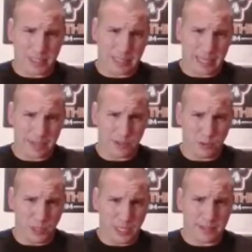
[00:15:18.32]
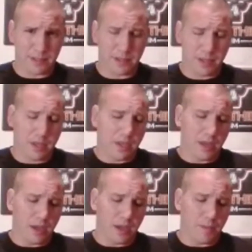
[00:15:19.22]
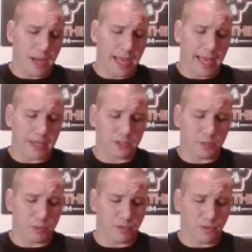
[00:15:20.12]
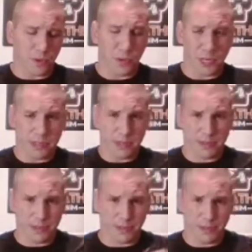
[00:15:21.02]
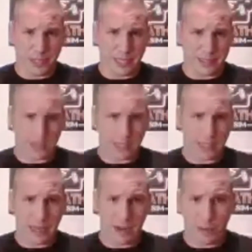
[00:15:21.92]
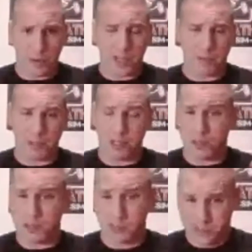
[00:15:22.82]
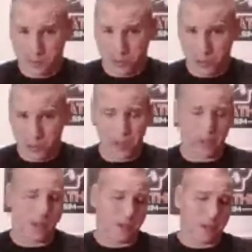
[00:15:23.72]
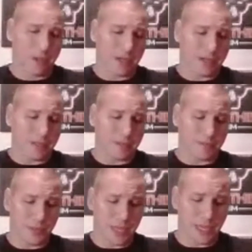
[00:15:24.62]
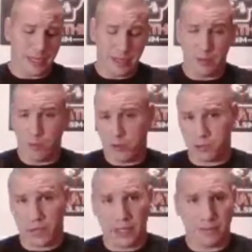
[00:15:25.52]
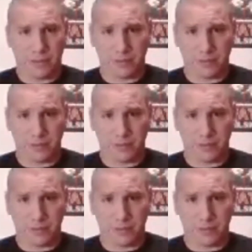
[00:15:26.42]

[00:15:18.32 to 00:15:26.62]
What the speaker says: about the last 2 weeks. I actually prefer this to the hit sling at work. I've been using this at work, and it works great.